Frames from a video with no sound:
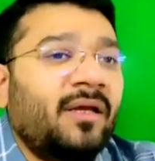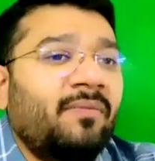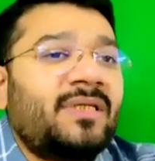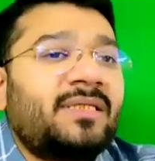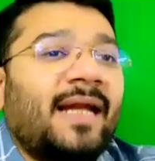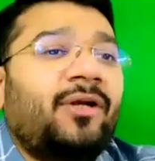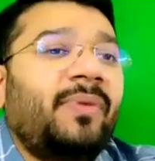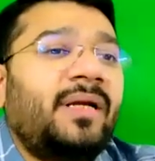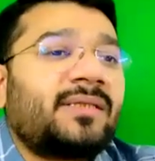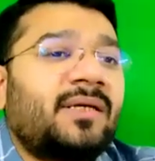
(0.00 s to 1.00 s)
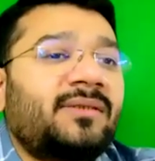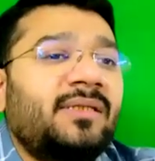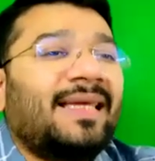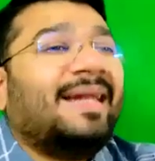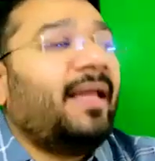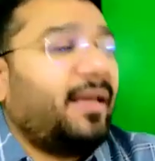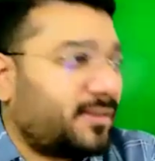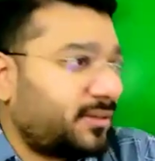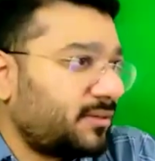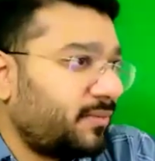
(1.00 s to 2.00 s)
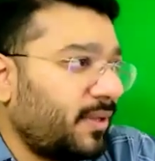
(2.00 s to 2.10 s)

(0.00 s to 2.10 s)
which is yet to be discussed, is Ind AS.